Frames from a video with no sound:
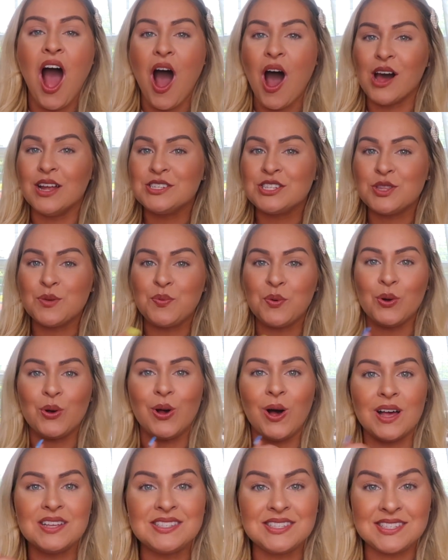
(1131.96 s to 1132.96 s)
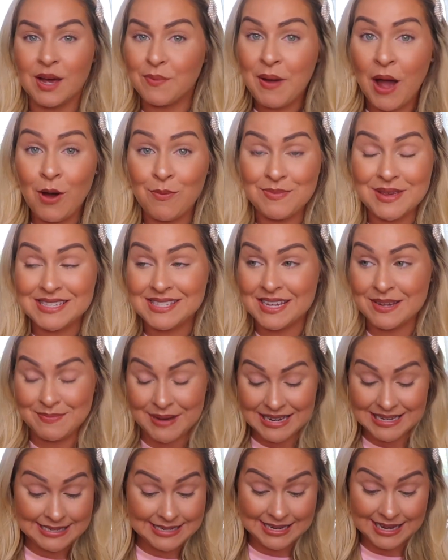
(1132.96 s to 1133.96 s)
onto the pool, somehow missing
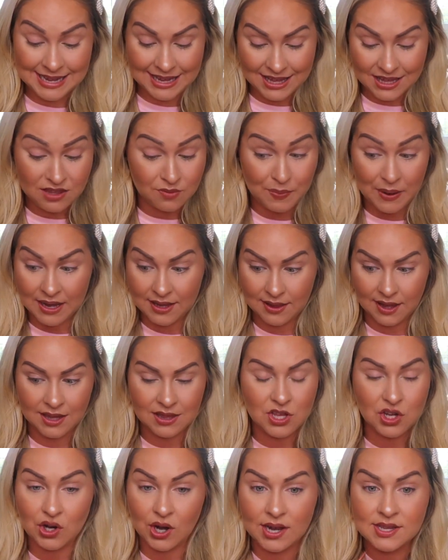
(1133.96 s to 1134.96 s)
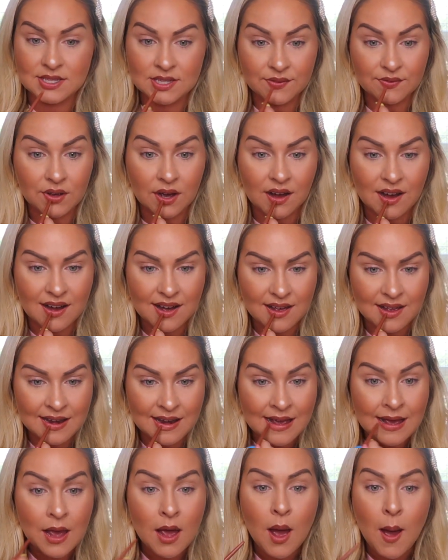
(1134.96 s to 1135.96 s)
my teeth by like the grace of
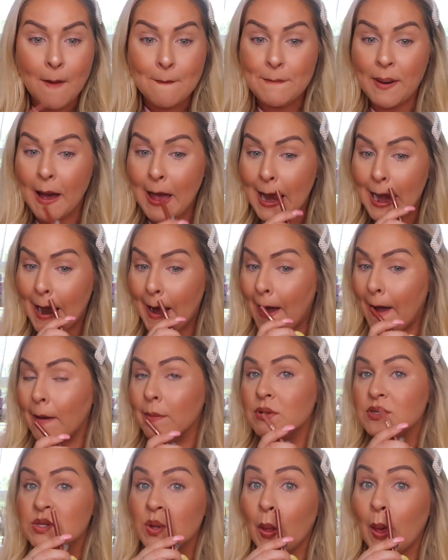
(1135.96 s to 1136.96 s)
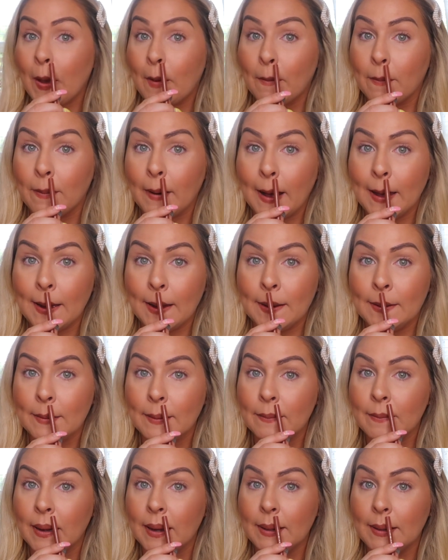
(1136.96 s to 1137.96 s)
God. But so like right
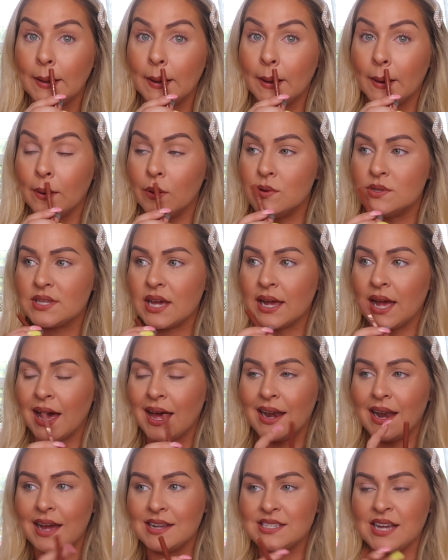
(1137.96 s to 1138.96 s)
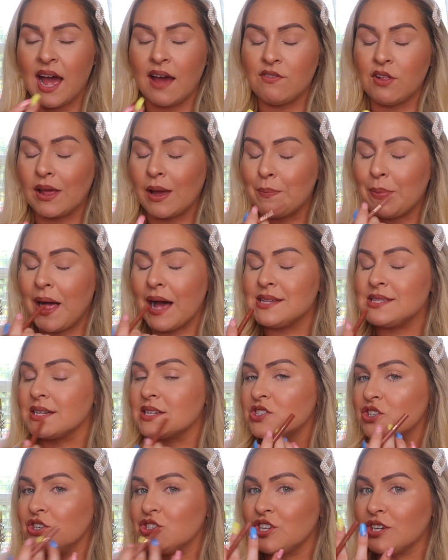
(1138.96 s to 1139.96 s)
under my nose, I had to have like a
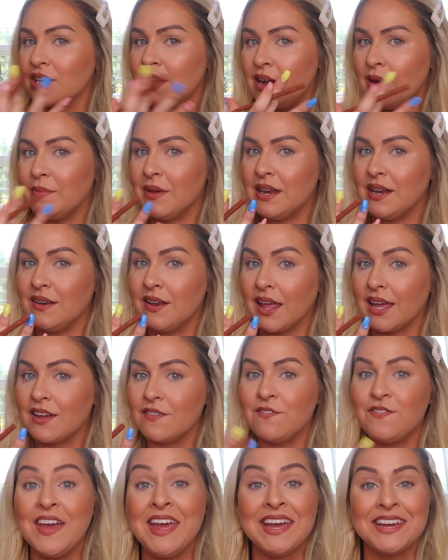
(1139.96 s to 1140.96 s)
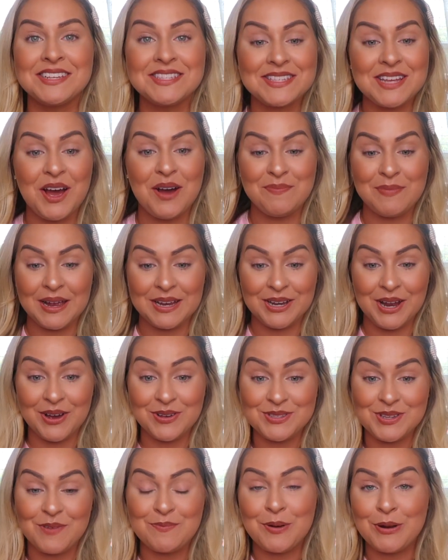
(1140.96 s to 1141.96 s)
plastic surgeon come in and like fix up my
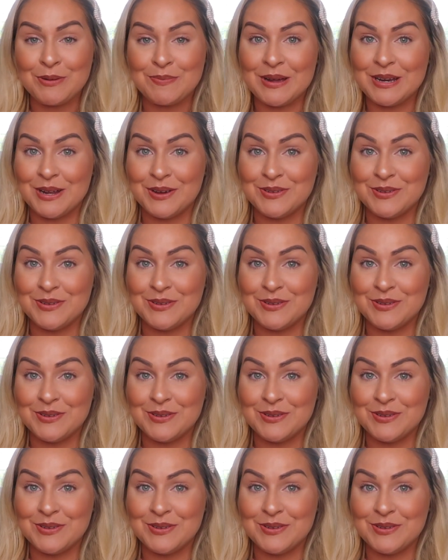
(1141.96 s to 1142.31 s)
nose. I've broken my